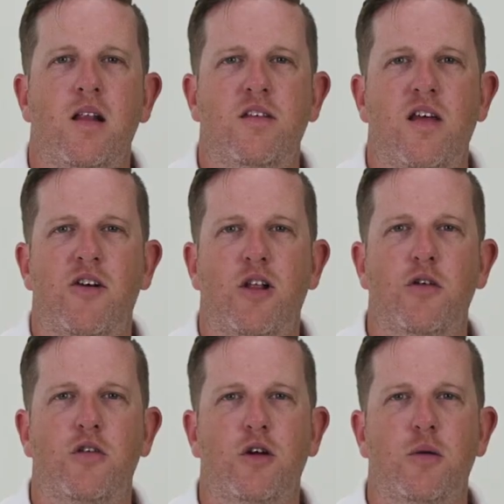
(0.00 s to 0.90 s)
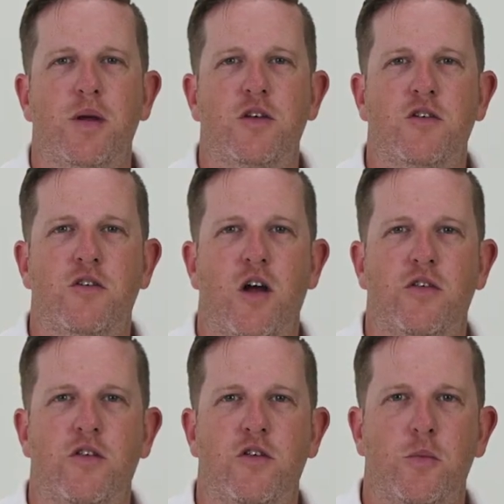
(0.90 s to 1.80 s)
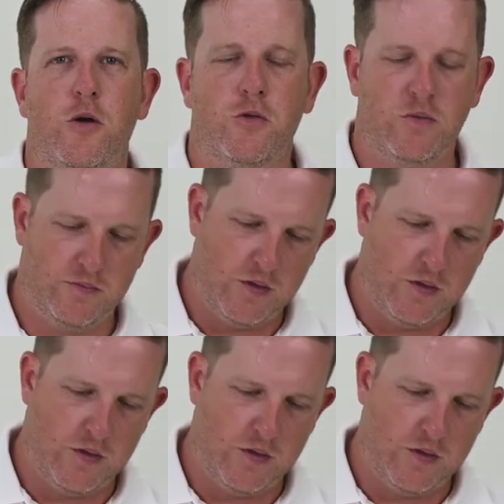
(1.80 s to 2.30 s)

Let's have a closer look at picture styles in this model.